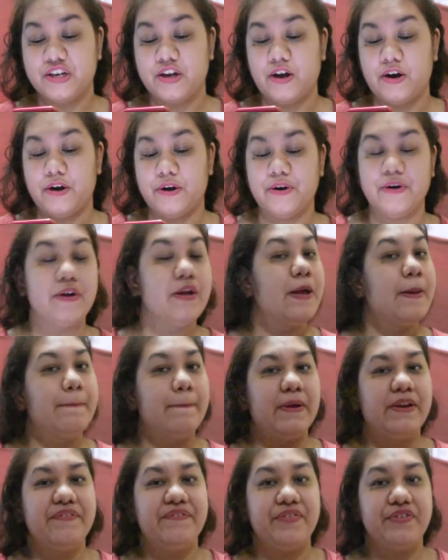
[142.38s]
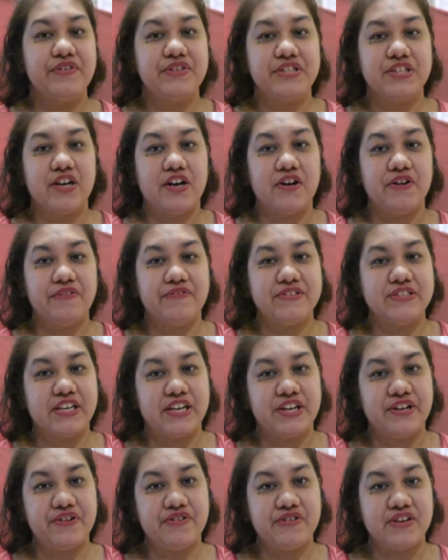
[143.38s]
car? My first car was a
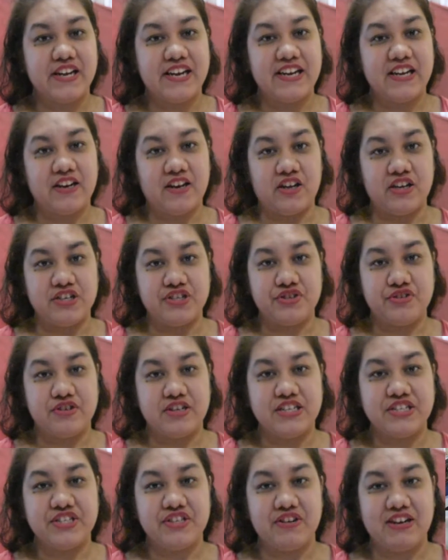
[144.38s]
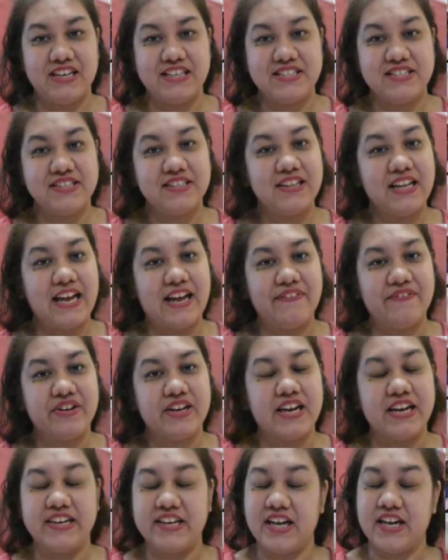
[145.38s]
Hyundai Elantra, so I still have it.
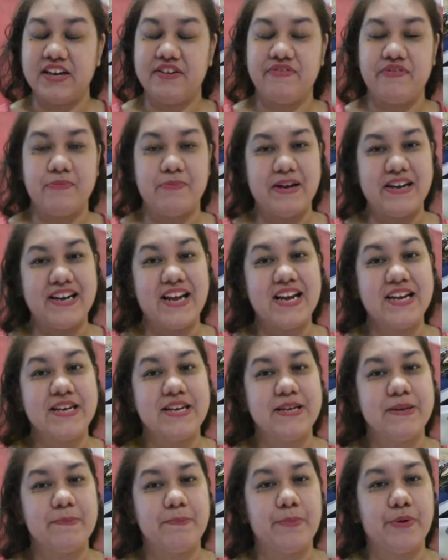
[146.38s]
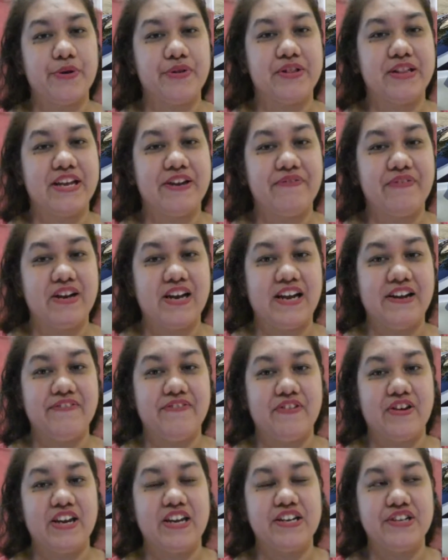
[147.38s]
I got it for my 19th birthday
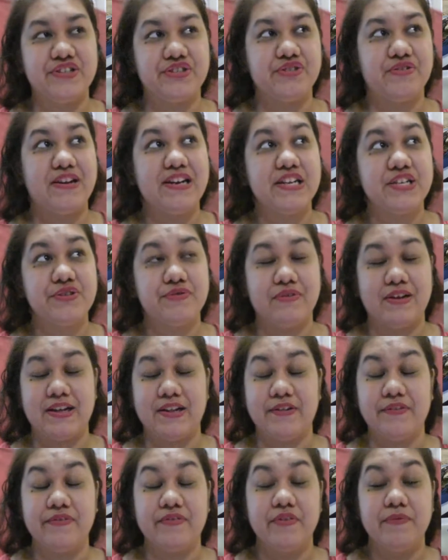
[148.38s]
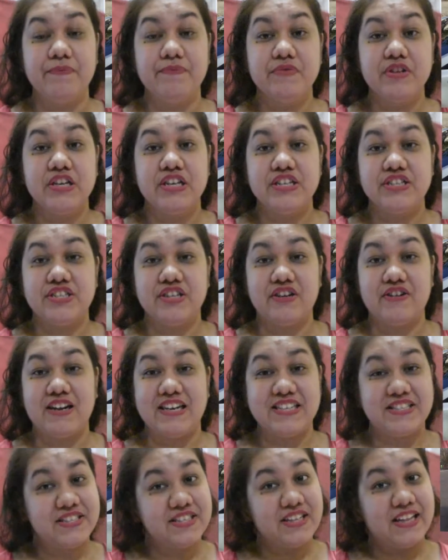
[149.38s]
in 2012, so I
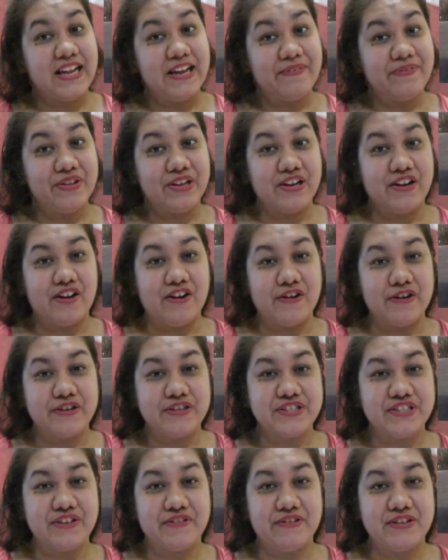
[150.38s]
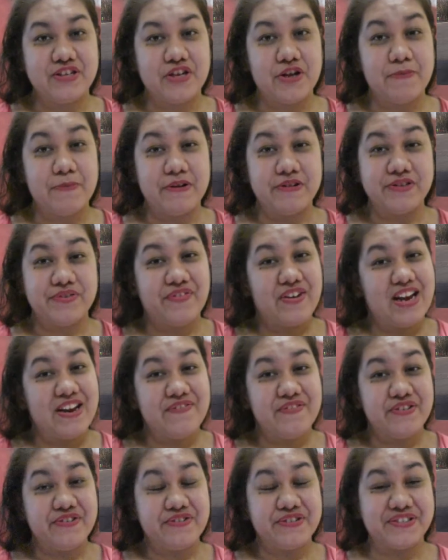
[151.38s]
still have the car, so it's almost 5
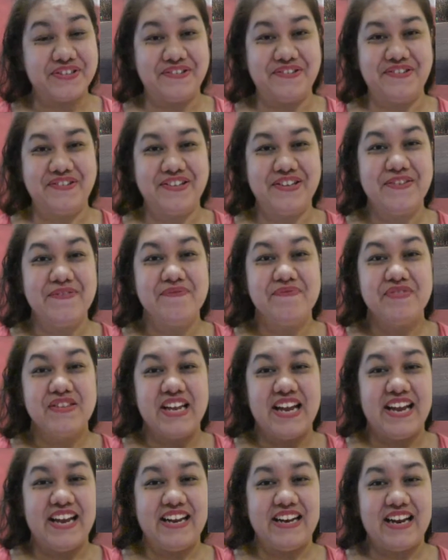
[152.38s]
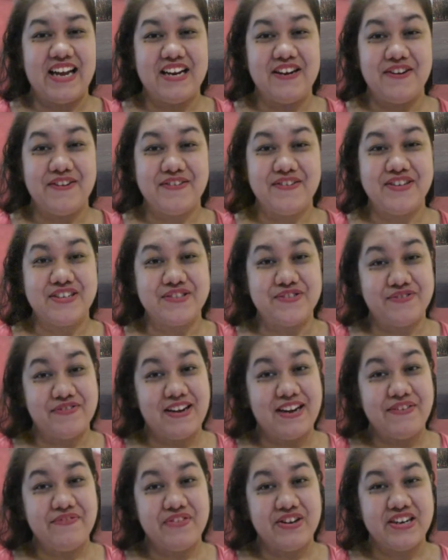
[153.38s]
years old. And I learned to
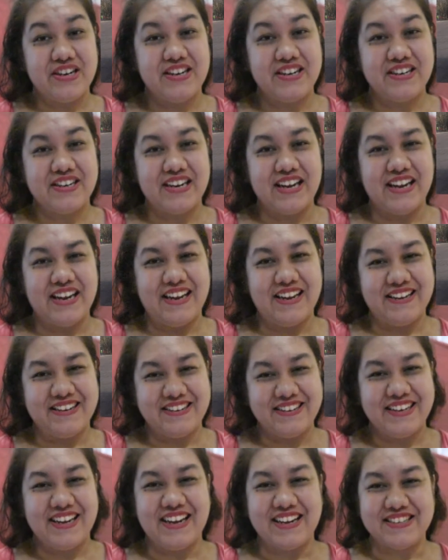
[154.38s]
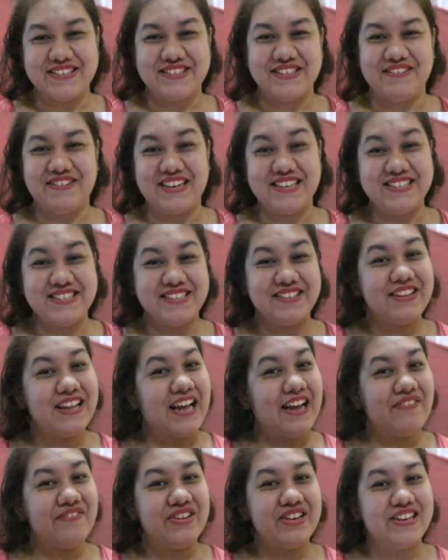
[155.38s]
drive in it, and yeah, so I still
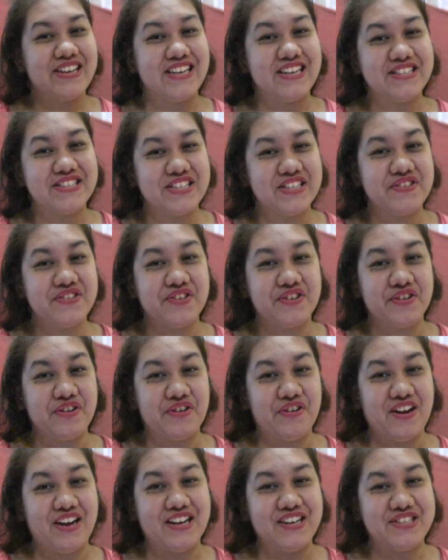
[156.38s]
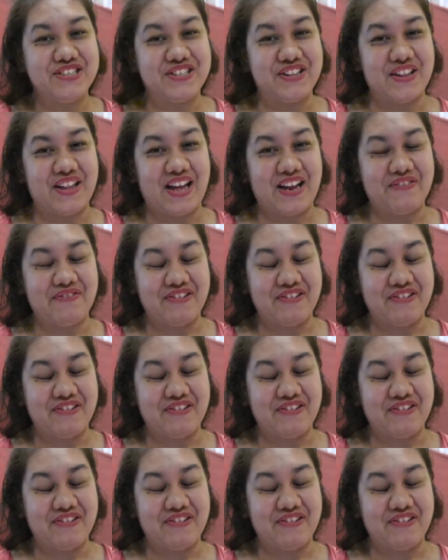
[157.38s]
have it. It's in the garage that